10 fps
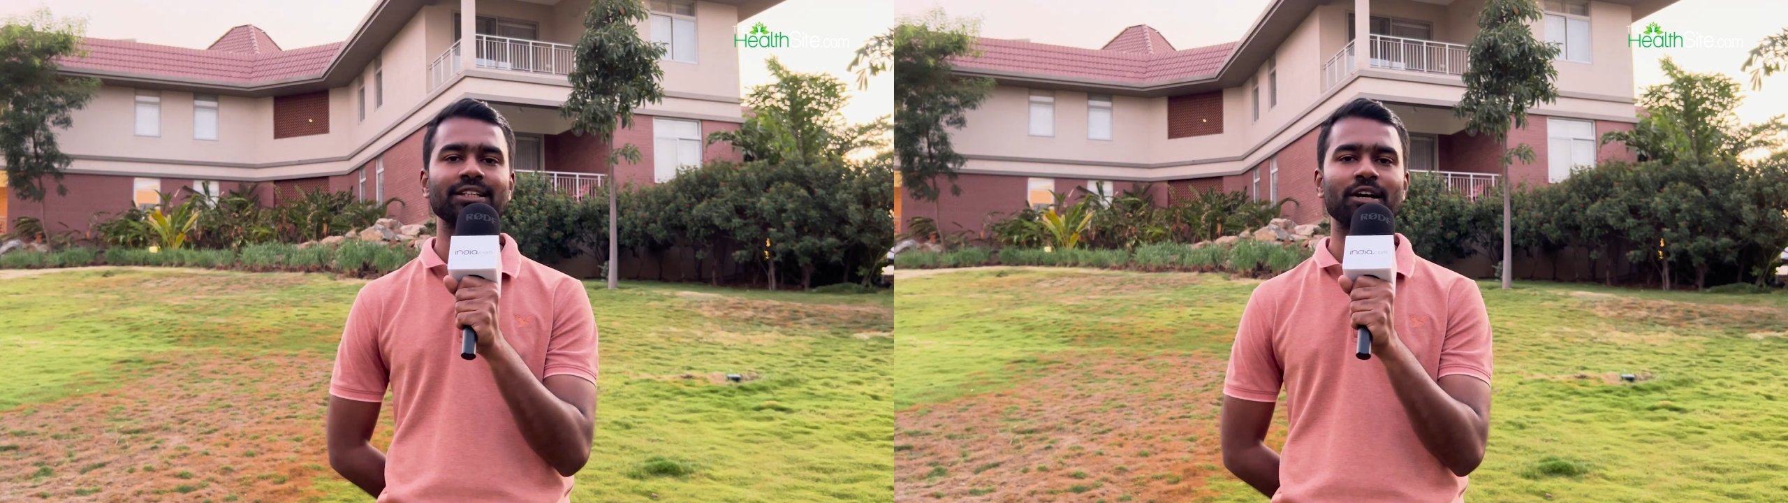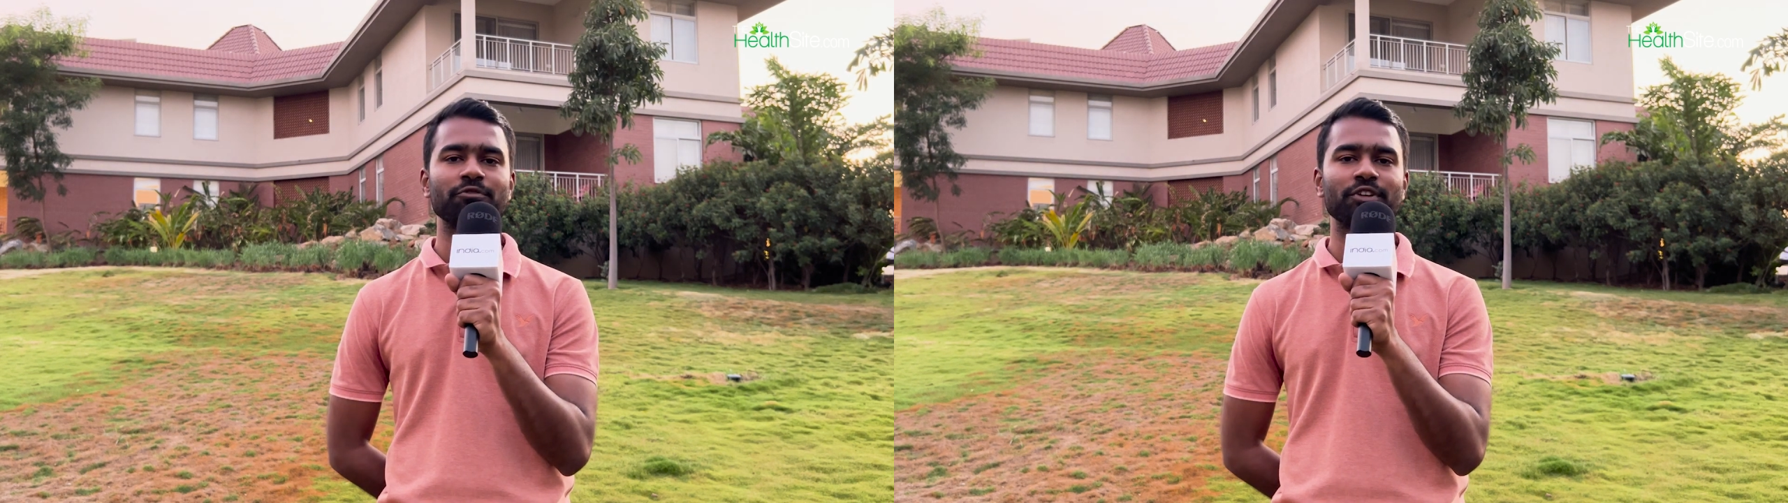
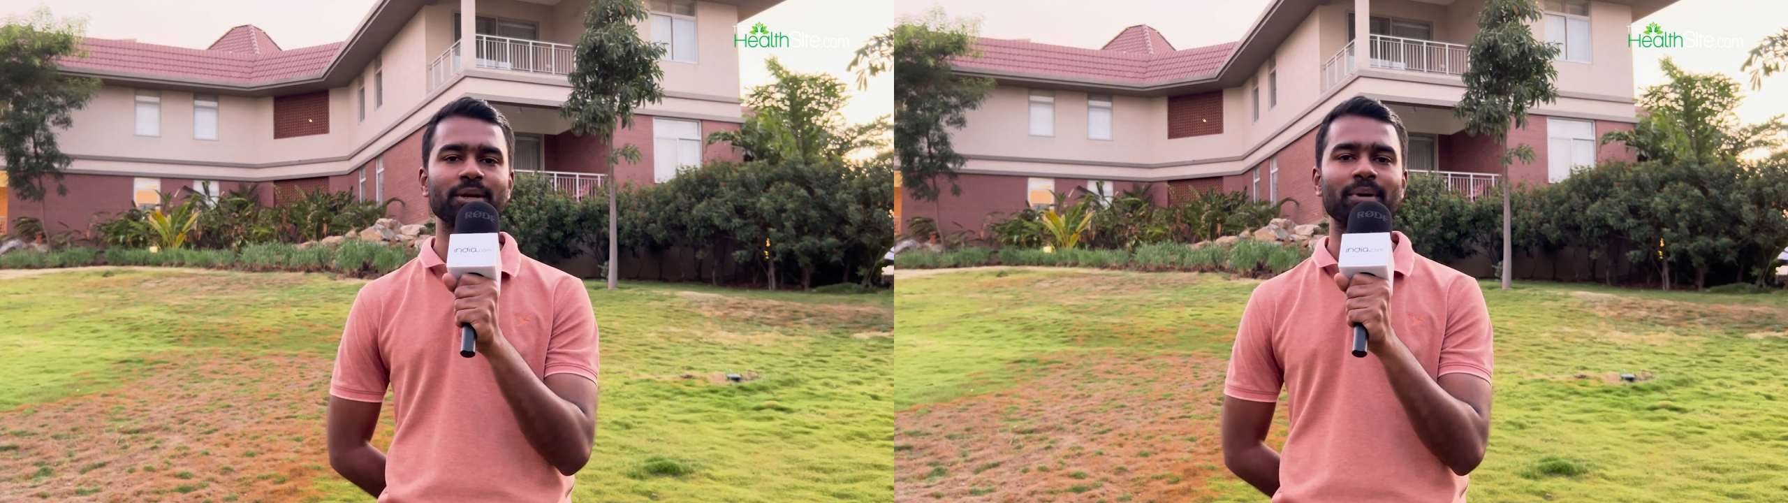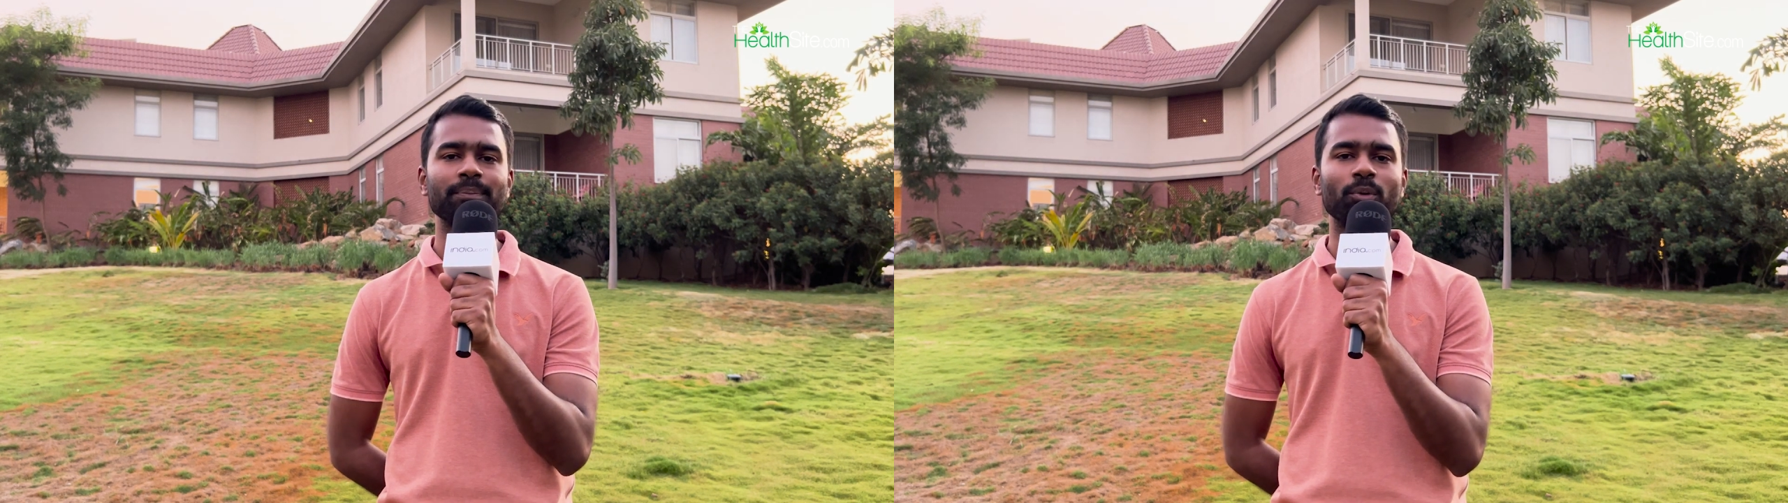
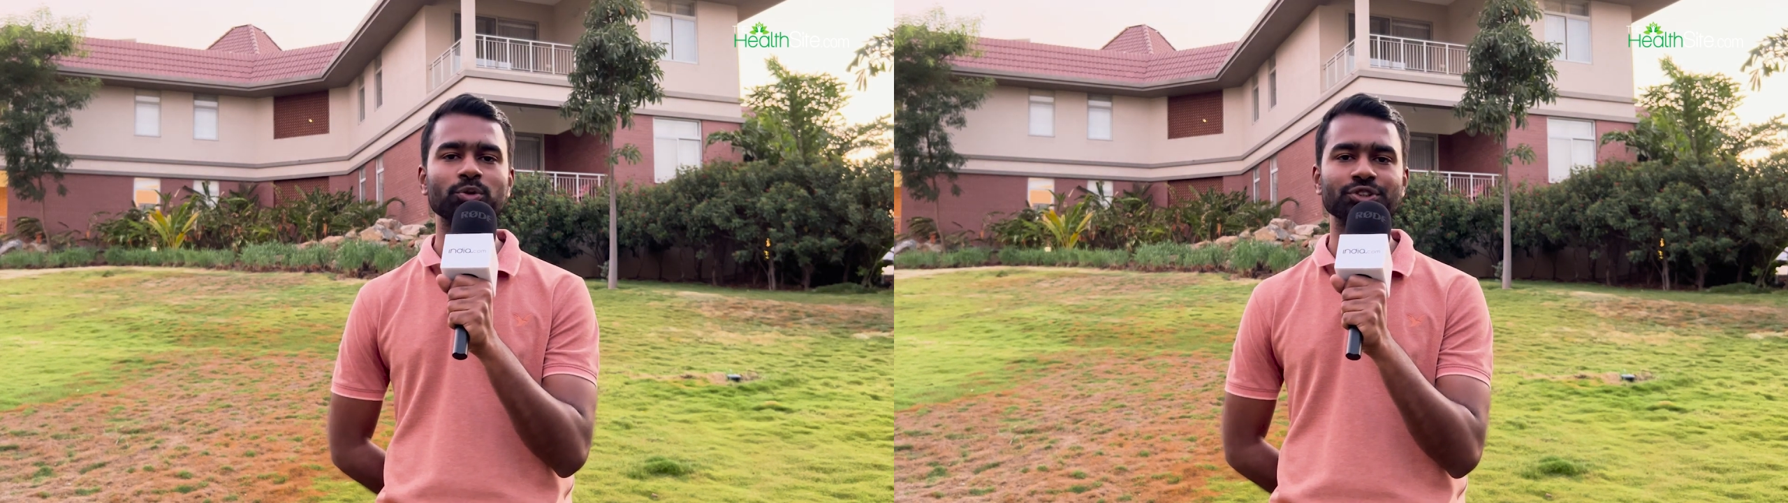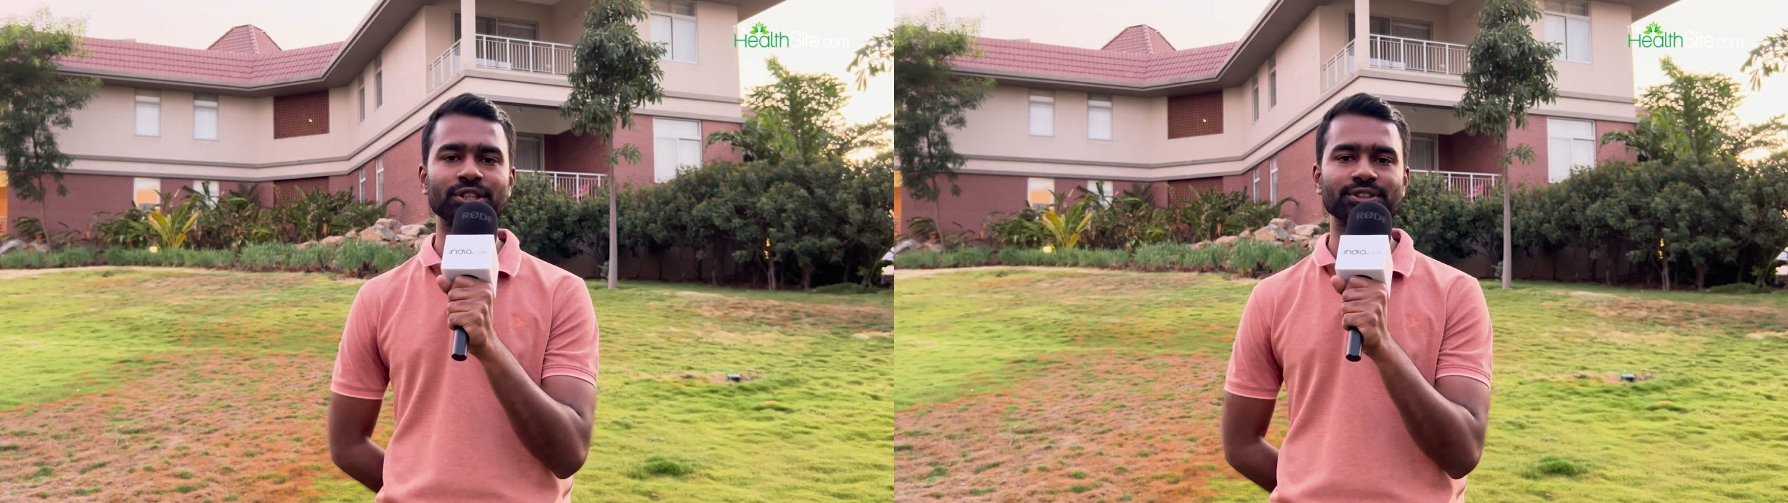comfortable
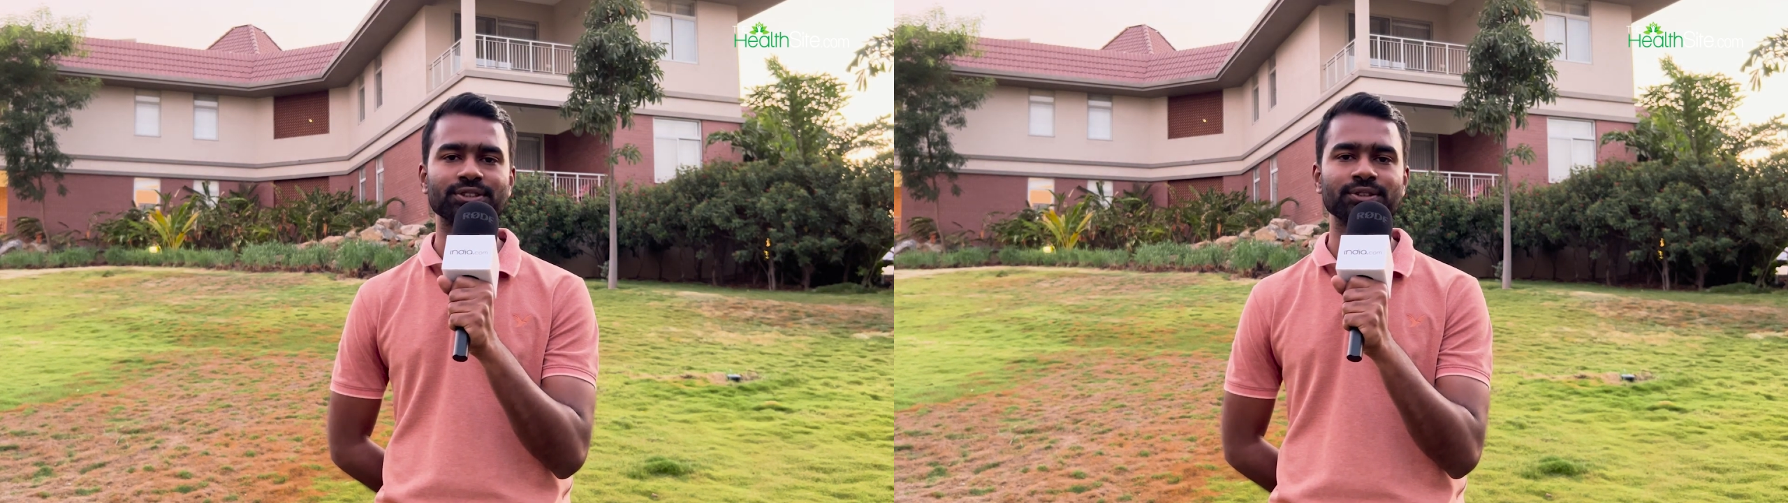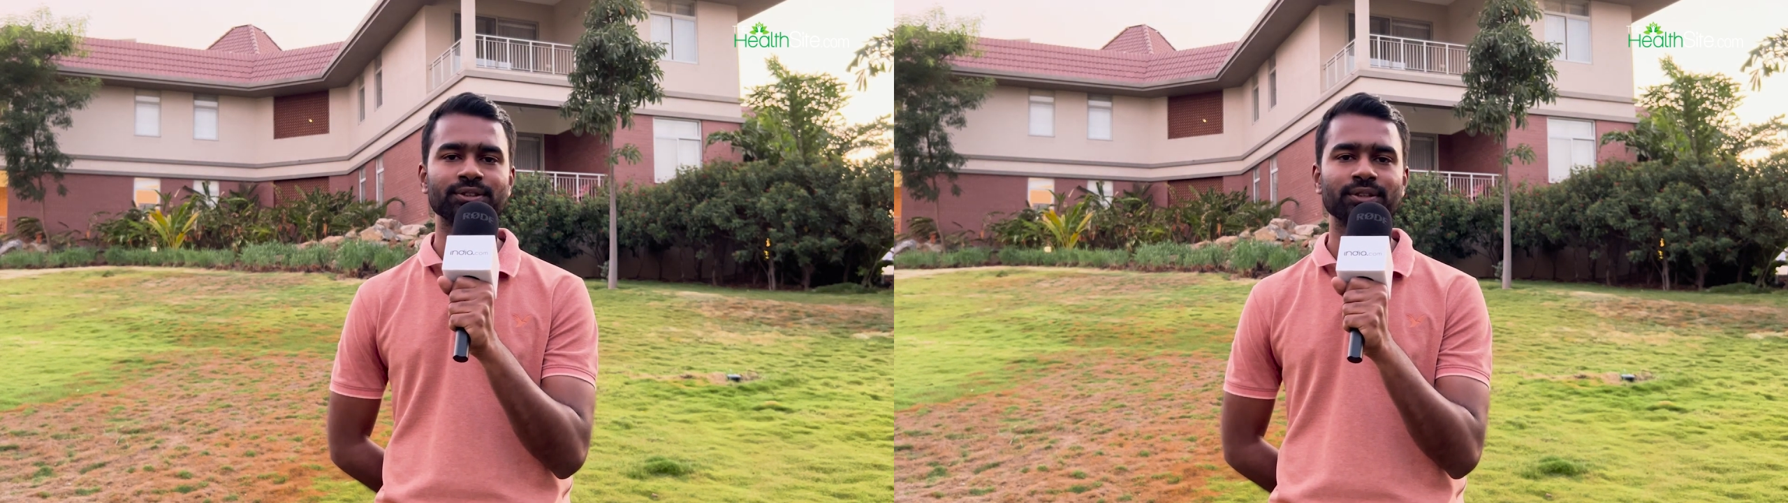postures,